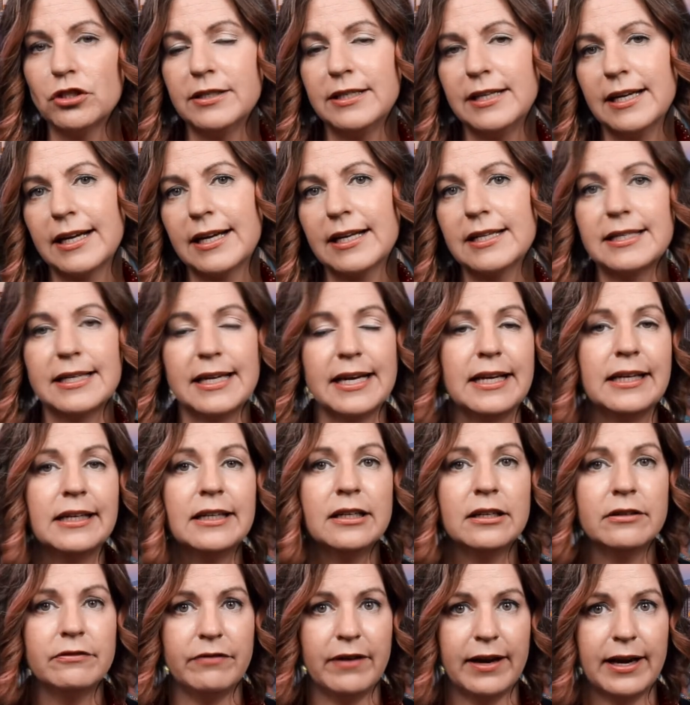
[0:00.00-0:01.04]
your tickets in
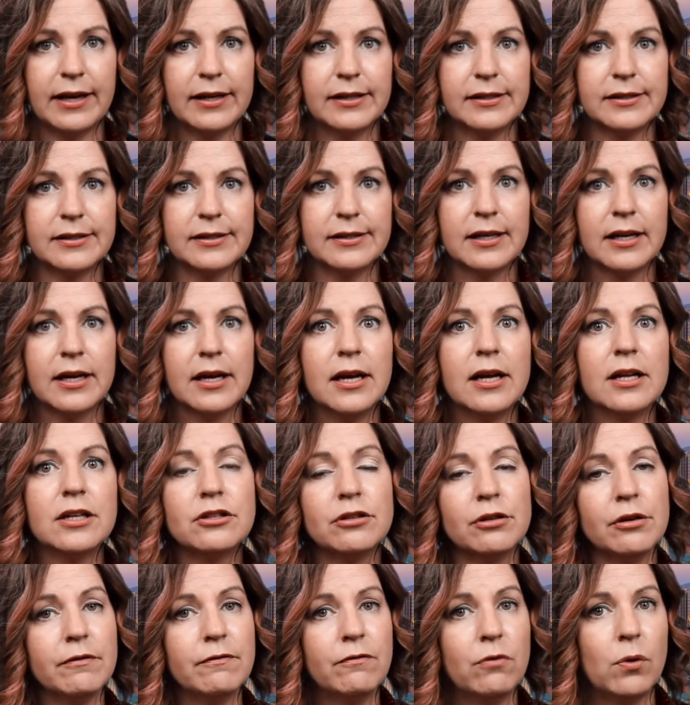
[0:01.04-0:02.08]
advance
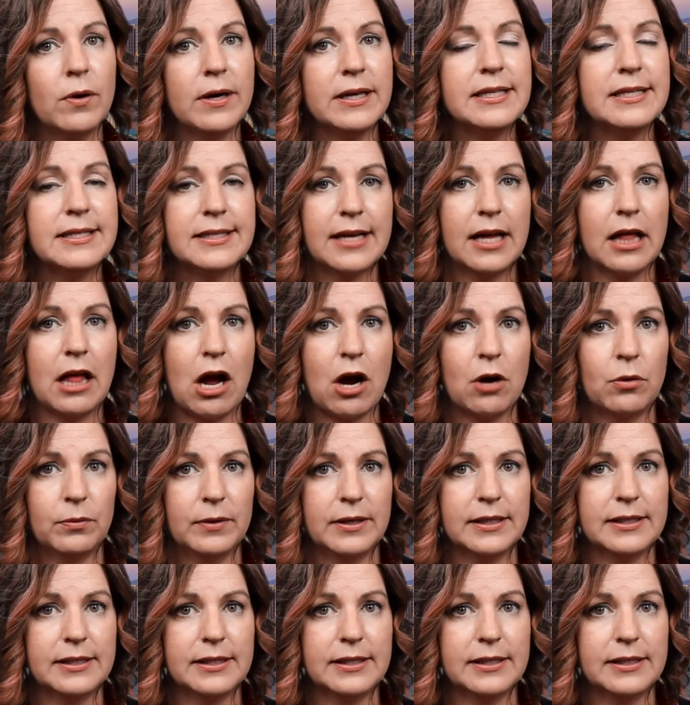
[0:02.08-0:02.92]
to avoid sellout